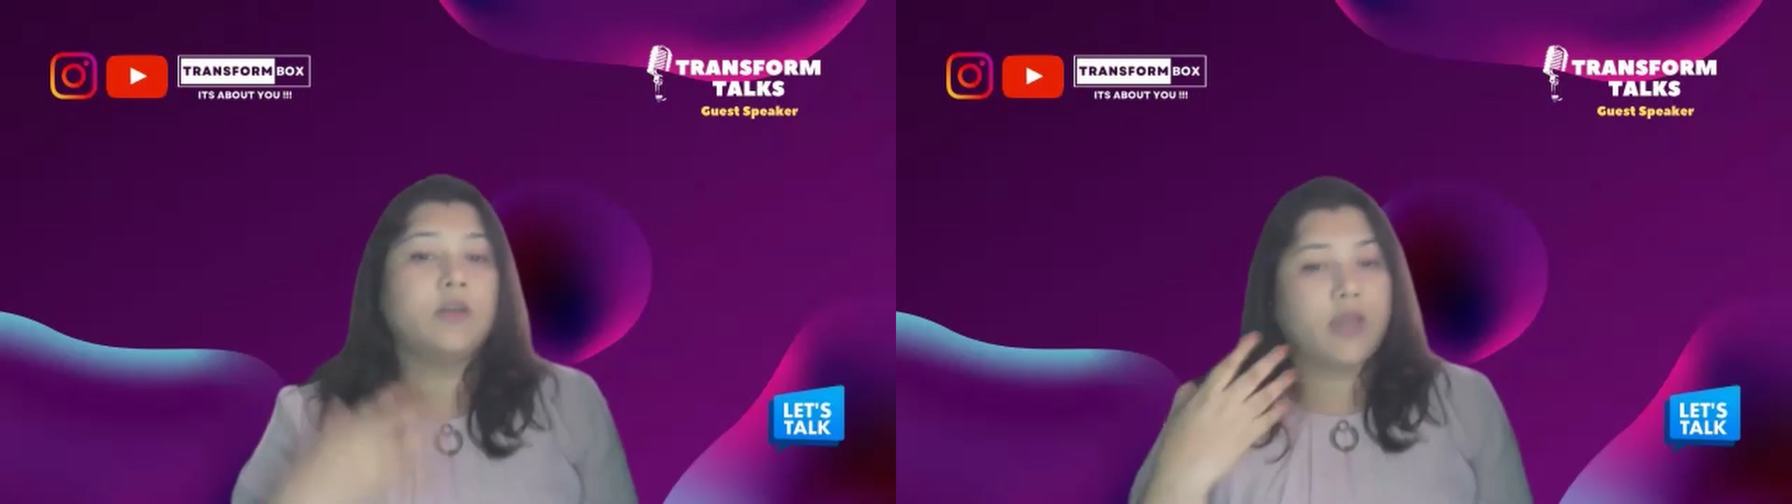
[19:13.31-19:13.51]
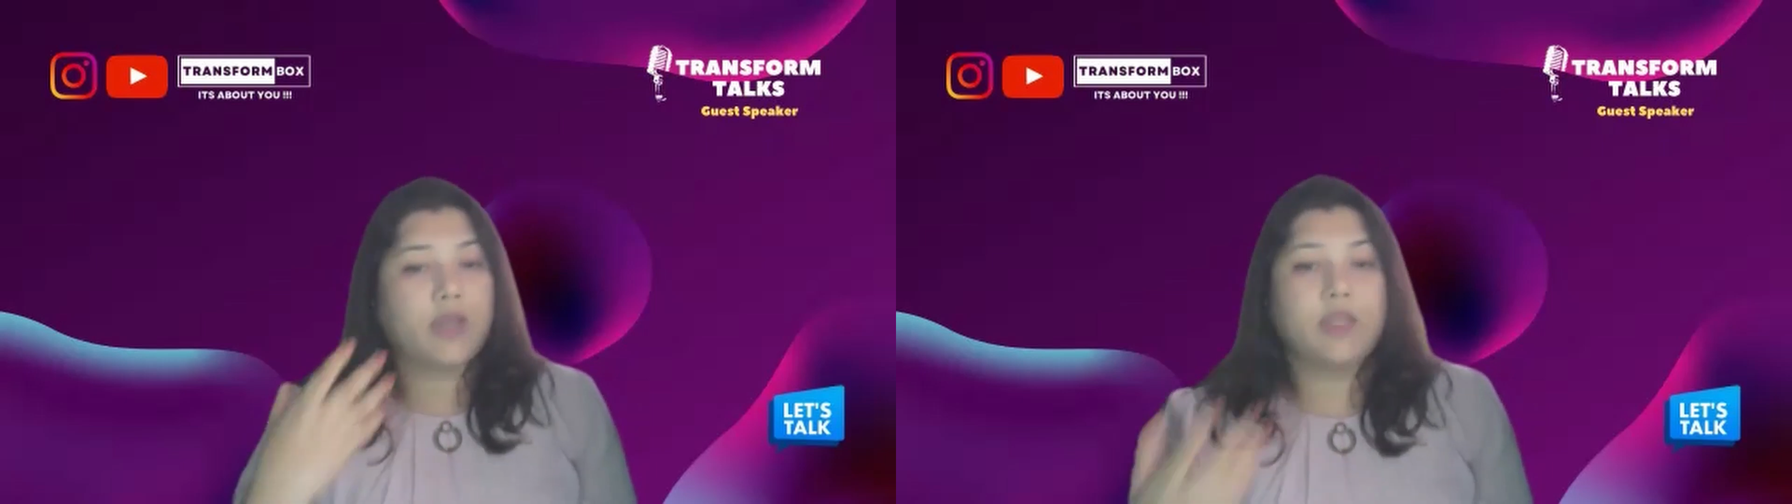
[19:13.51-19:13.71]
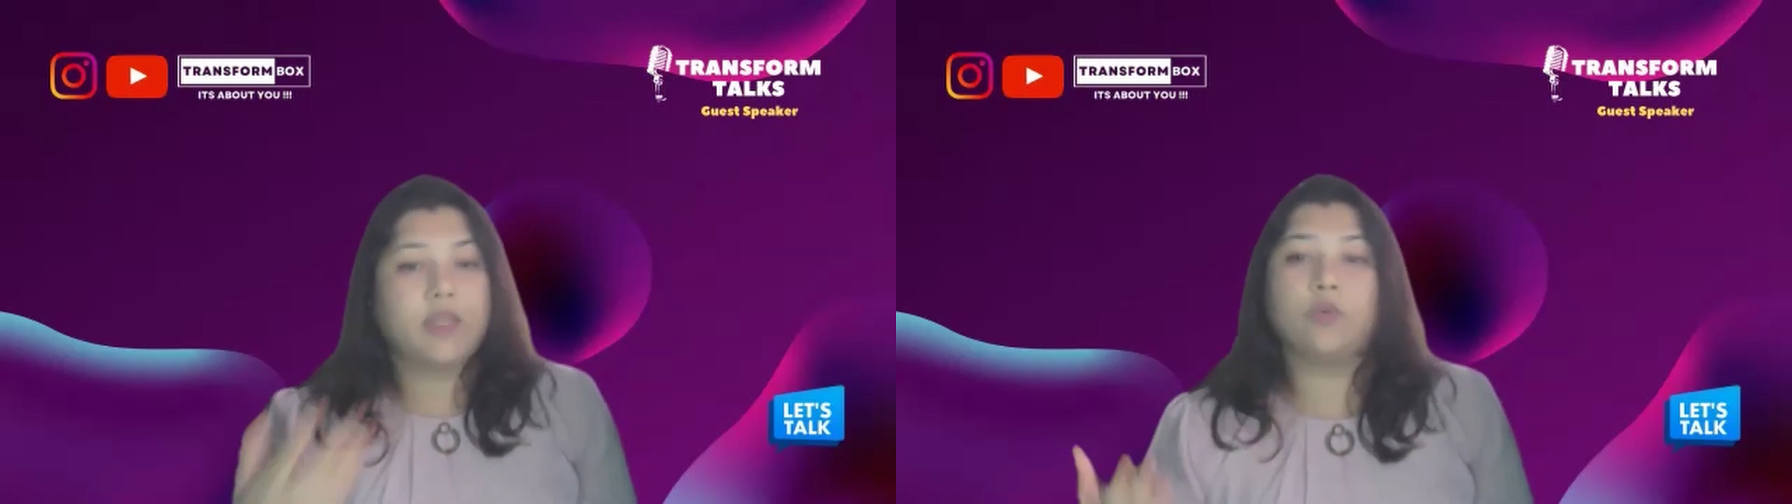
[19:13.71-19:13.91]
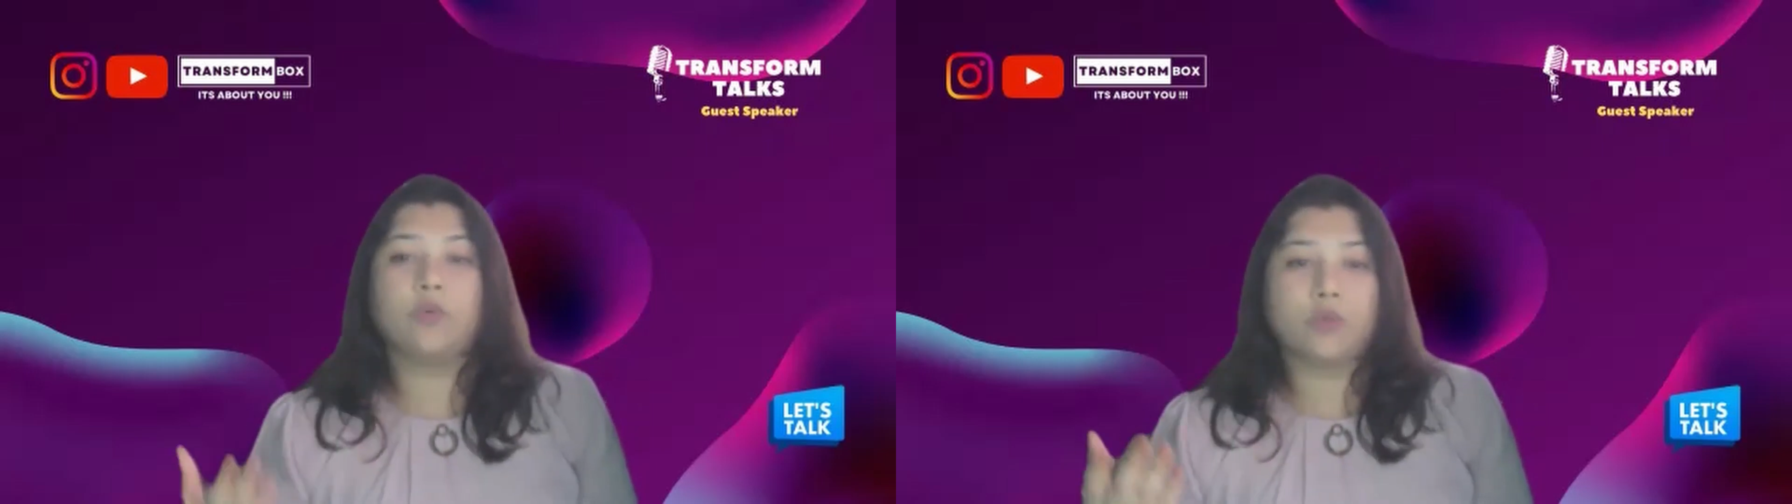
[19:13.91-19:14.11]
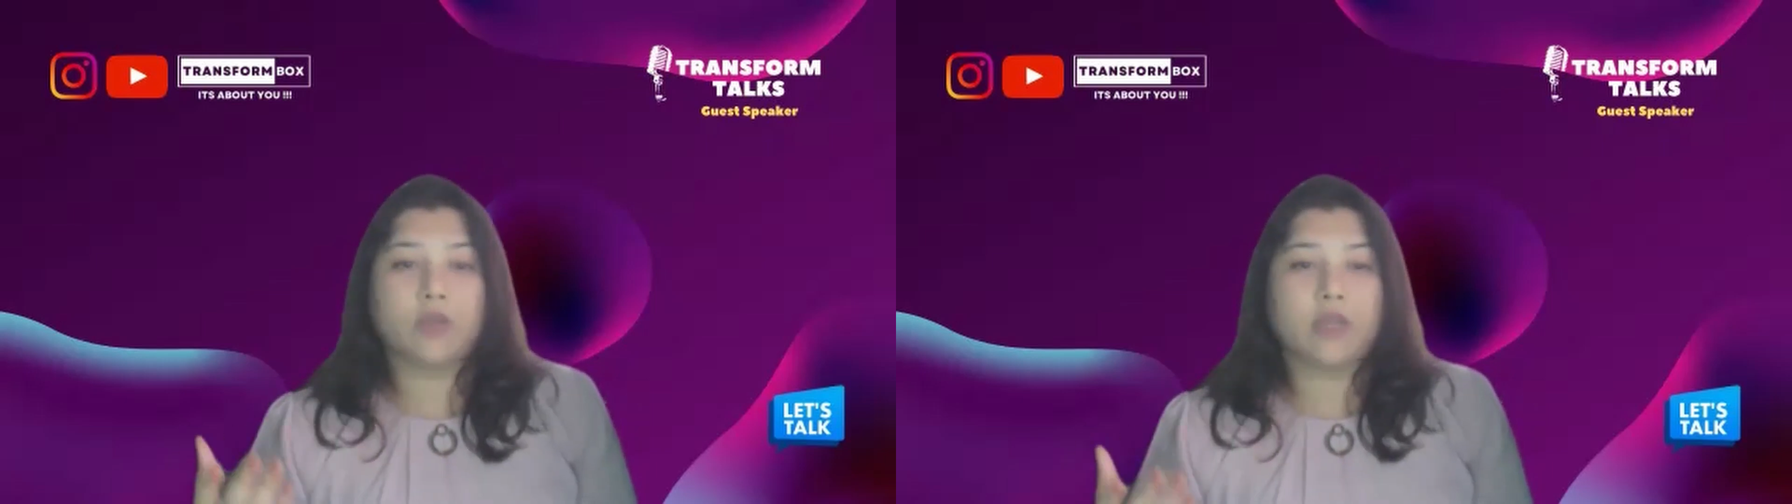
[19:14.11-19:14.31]
and they go
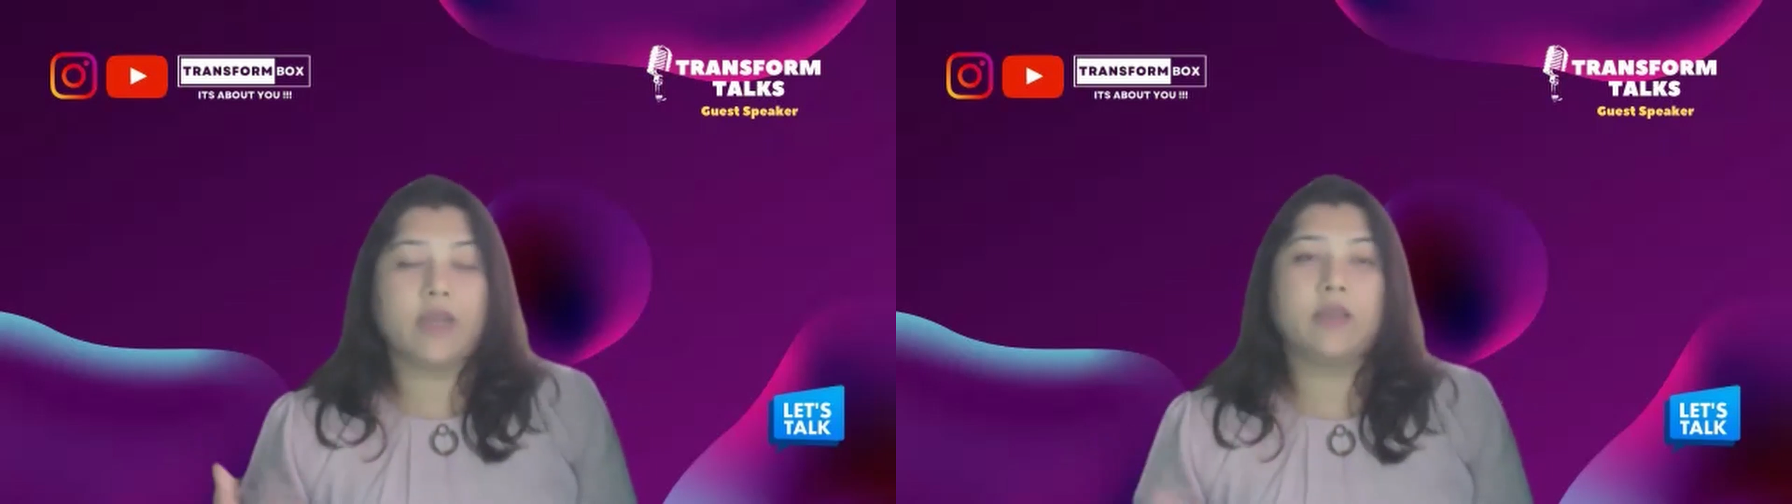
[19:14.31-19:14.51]
through a gang